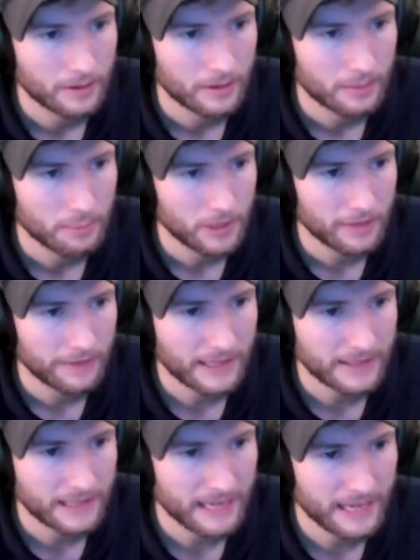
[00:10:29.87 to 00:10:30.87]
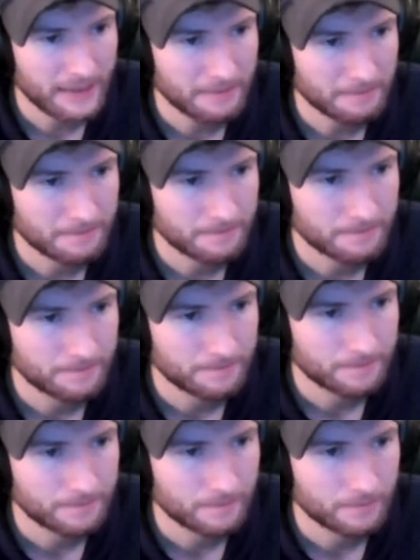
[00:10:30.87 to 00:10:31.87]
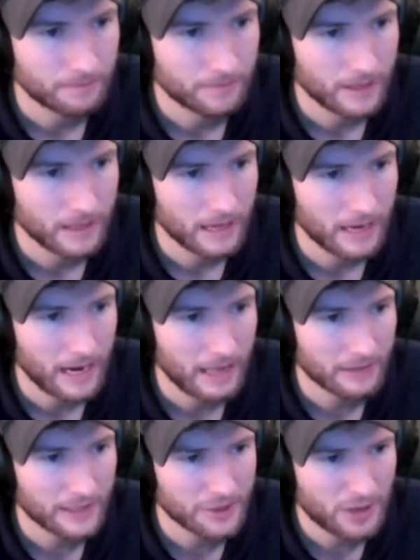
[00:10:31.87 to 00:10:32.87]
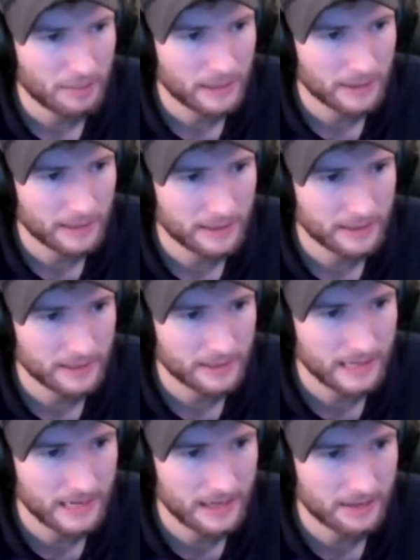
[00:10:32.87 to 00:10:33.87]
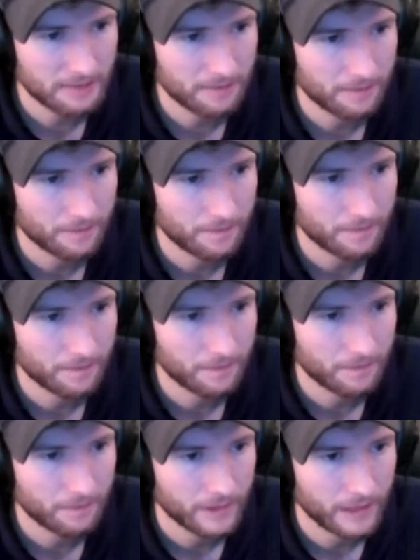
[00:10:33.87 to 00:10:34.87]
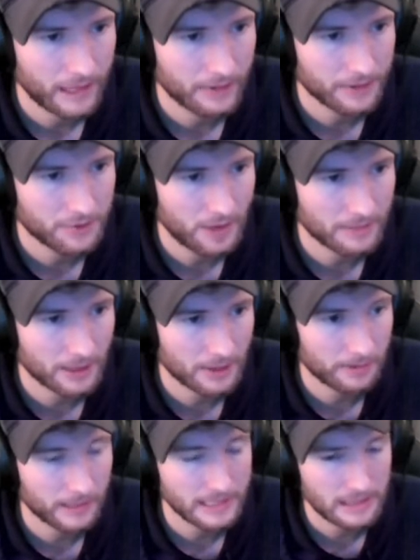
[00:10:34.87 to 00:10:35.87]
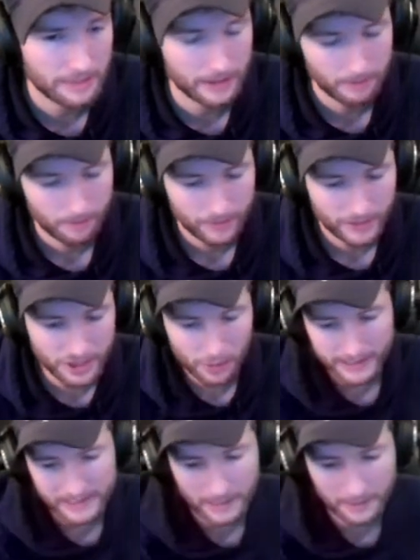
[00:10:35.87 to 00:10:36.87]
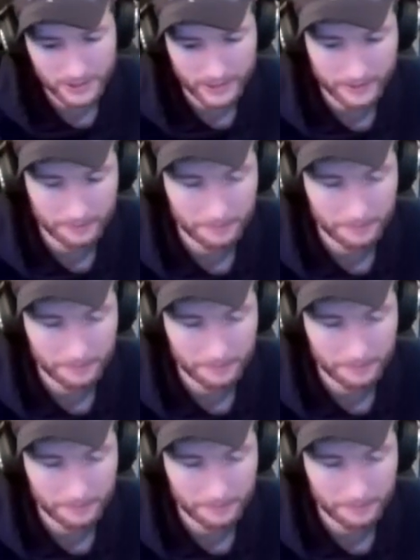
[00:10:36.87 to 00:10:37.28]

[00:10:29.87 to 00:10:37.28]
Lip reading: pretty fast decay, and let's drop down that sustain. And let's drop down the release a bit. Let's hear what it sounds like.